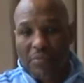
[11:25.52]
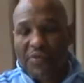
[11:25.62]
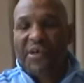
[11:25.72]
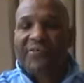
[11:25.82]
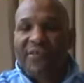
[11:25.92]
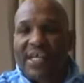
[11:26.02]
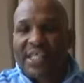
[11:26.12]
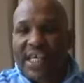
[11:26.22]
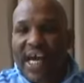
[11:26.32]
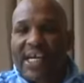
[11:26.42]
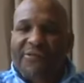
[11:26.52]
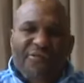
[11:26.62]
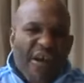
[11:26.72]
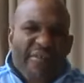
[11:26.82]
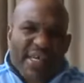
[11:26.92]
this fight tonight is
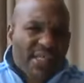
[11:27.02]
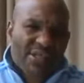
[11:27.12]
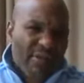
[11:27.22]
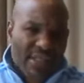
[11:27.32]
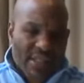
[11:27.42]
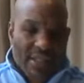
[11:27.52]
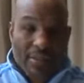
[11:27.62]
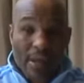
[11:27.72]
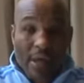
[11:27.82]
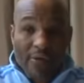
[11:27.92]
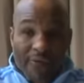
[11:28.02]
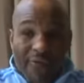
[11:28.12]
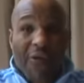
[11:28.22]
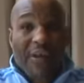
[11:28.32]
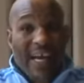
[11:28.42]
very interesting
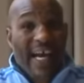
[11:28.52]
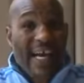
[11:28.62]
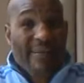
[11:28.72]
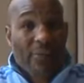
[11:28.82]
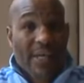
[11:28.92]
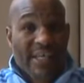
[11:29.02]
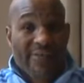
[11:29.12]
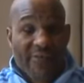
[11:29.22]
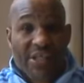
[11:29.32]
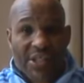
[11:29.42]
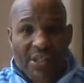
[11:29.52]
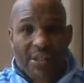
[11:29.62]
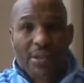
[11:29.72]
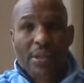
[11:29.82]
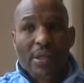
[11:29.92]
for the light heavyweight
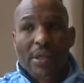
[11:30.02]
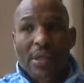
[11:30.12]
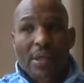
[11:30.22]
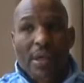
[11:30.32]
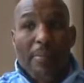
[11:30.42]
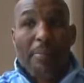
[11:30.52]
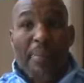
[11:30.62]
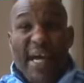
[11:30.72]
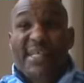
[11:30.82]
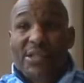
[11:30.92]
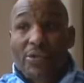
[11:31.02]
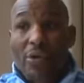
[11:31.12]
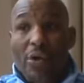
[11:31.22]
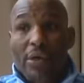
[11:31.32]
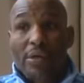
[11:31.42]
division based
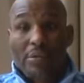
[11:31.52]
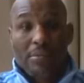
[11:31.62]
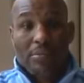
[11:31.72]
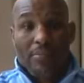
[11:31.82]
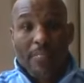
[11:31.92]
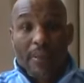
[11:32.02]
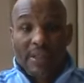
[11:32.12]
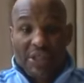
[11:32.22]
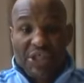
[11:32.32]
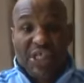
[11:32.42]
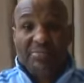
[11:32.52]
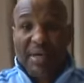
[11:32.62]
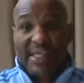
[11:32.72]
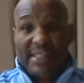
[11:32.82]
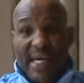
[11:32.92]
on Jean
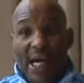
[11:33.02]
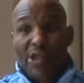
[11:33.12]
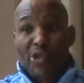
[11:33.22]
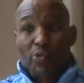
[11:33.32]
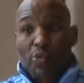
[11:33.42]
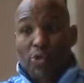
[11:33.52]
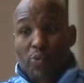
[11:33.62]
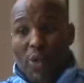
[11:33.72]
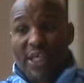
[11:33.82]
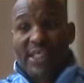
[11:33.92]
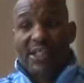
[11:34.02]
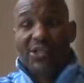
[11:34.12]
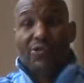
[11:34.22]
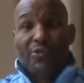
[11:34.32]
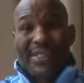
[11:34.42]
Pascal was willing
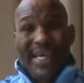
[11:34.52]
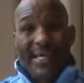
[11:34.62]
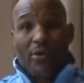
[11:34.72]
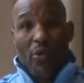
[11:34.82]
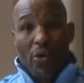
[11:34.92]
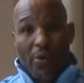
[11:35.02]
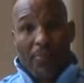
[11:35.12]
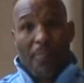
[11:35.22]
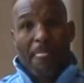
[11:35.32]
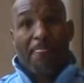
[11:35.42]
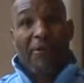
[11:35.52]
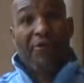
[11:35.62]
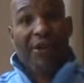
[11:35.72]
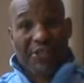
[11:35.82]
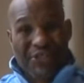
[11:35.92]
to take on the
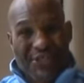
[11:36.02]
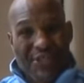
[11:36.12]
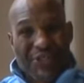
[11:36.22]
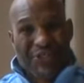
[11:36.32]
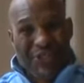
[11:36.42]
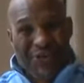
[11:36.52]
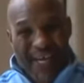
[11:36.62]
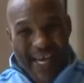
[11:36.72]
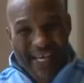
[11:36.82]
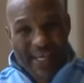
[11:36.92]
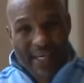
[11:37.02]
crusher, Sergey,